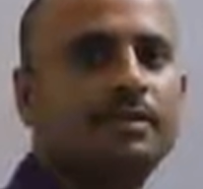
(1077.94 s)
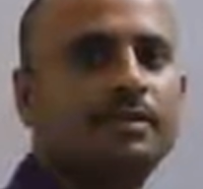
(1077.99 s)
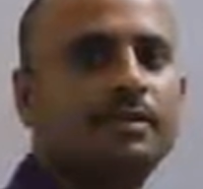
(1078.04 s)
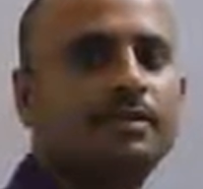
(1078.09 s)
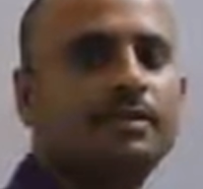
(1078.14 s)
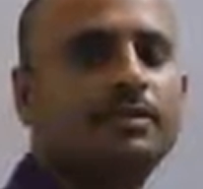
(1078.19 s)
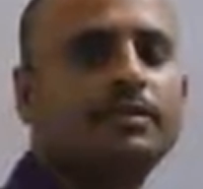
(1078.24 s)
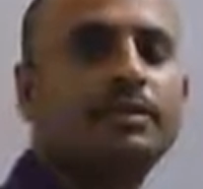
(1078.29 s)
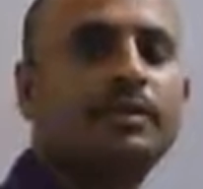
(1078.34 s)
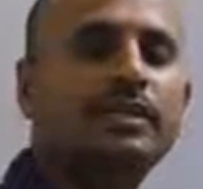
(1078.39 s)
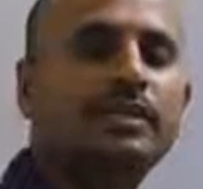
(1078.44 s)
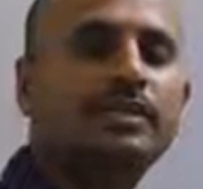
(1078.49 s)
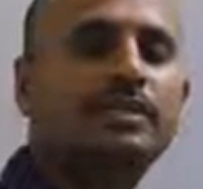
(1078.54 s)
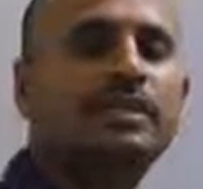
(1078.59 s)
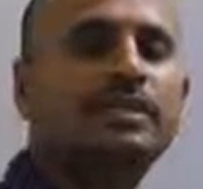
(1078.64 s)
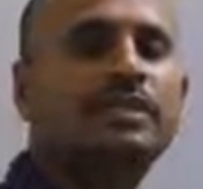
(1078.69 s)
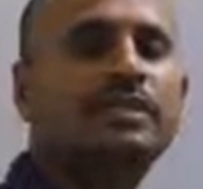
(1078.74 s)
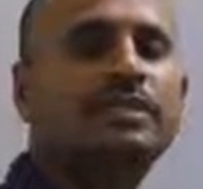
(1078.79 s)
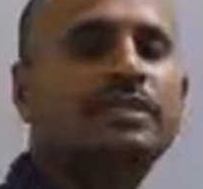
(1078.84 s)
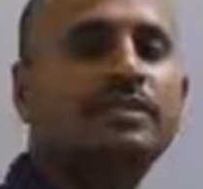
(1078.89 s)
So okay
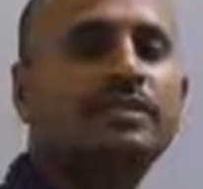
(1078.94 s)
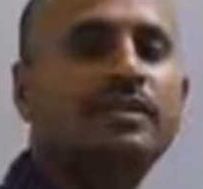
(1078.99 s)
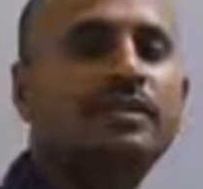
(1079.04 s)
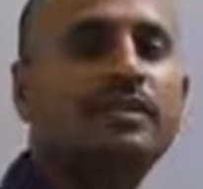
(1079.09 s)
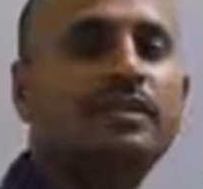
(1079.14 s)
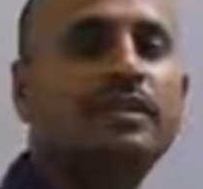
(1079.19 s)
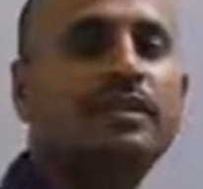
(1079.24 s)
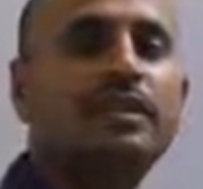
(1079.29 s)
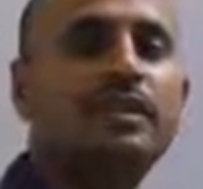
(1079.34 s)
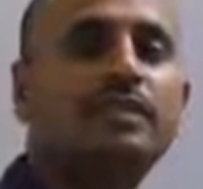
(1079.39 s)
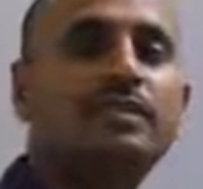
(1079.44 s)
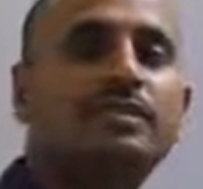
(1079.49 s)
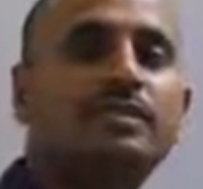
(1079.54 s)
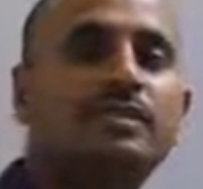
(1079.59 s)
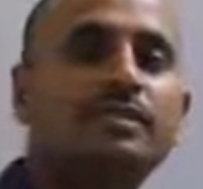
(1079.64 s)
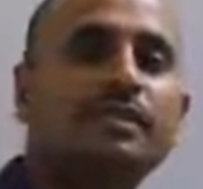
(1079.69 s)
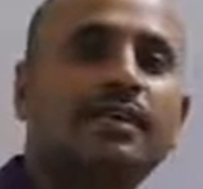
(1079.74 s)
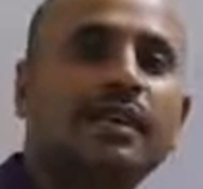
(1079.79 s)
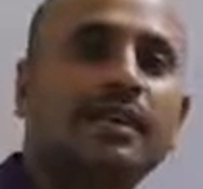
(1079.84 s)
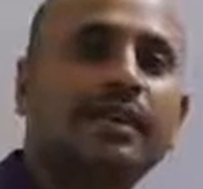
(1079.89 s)
children, the next
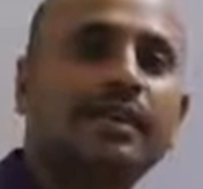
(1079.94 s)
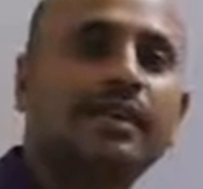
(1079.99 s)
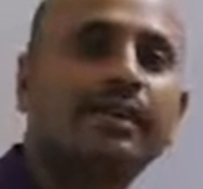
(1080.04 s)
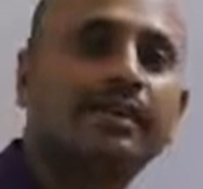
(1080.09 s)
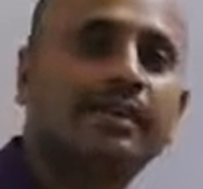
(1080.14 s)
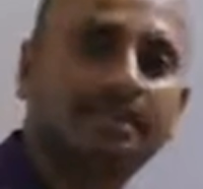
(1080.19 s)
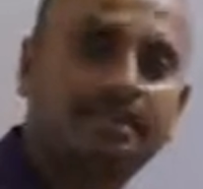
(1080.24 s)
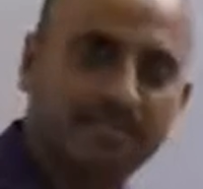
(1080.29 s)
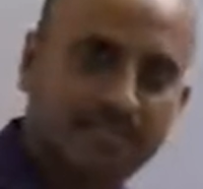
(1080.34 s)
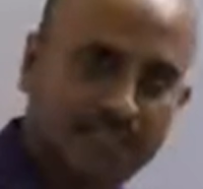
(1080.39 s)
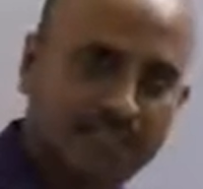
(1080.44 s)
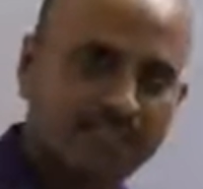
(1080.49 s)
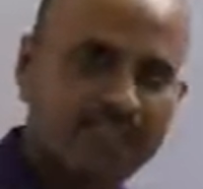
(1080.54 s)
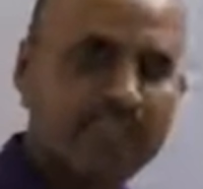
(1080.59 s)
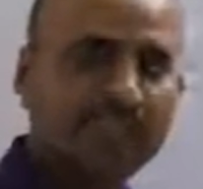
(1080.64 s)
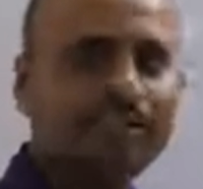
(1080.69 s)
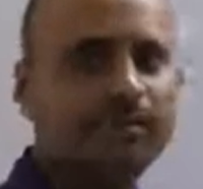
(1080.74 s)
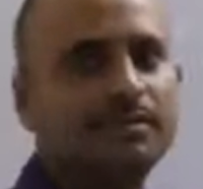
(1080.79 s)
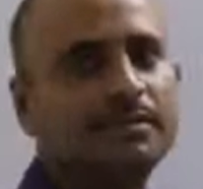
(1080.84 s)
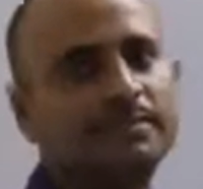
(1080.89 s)

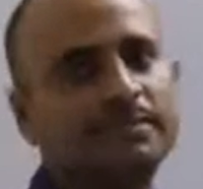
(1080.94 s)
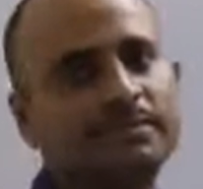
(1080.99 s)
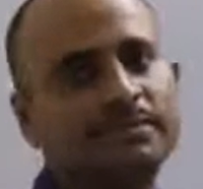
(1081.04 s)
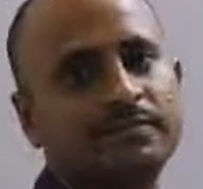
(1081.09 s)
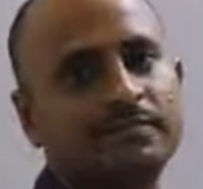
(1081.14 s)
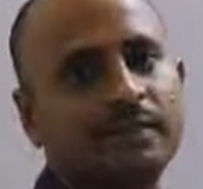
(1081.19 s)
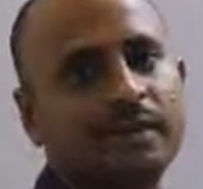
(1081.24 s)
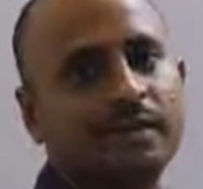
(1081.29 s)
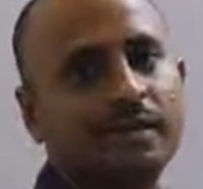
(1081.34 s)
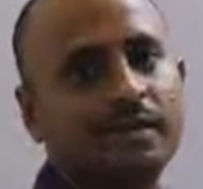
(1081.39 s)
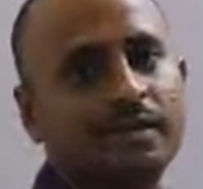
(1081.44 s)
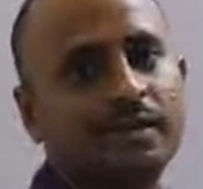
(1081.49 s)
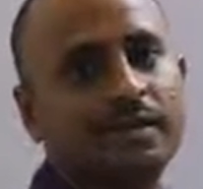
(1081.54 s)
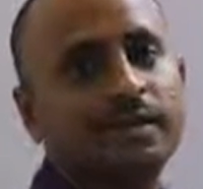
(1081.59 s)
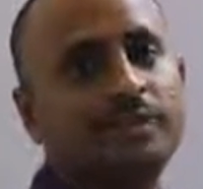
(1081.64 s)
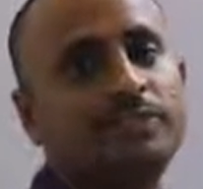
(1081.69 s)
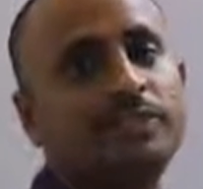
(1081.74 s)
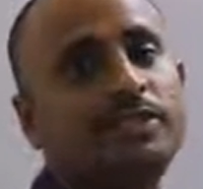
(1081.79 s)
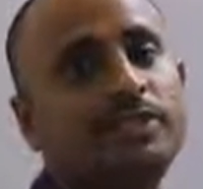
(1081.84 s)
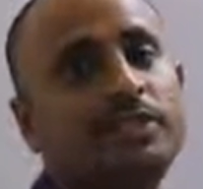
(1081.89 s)
characteristic
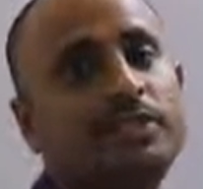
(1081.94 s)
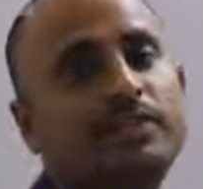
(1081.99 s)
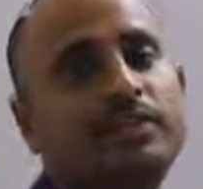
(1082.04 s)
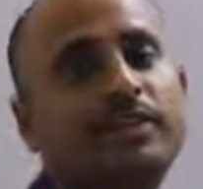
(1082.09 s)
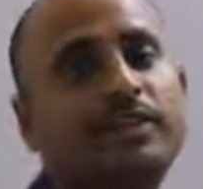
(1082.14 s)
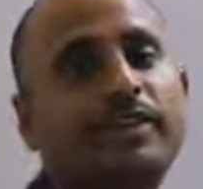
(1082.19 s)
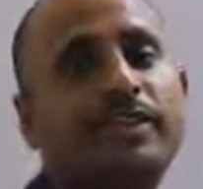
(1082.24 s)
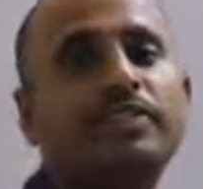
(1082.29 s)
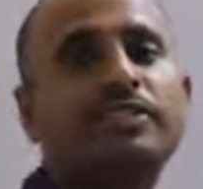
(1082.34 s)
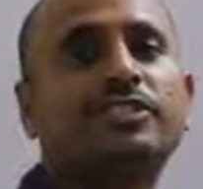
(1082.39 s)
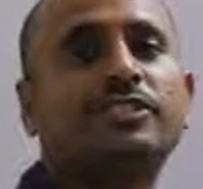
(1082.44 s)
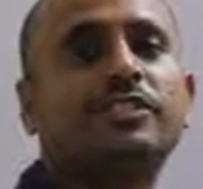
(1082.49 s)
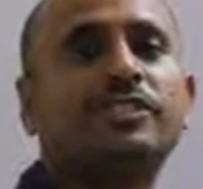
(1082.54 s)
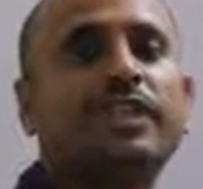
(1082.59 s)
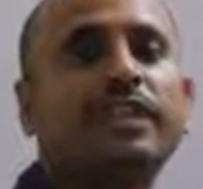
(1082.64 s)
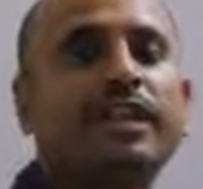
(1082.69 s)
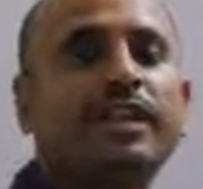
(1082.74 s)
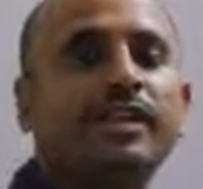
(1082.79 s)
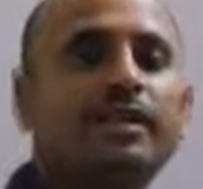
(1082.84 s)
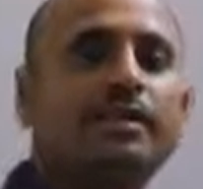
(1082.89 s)
which
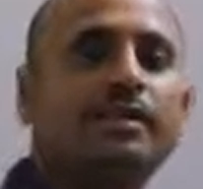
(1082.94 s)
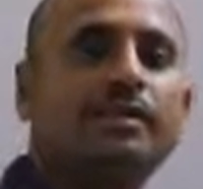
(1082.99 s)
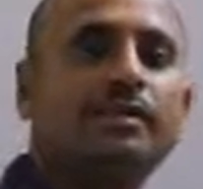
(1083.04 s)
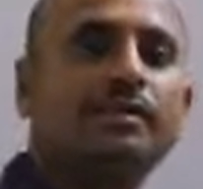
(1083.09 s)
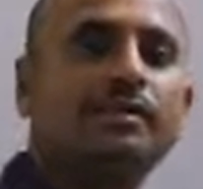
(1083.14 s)
differentiate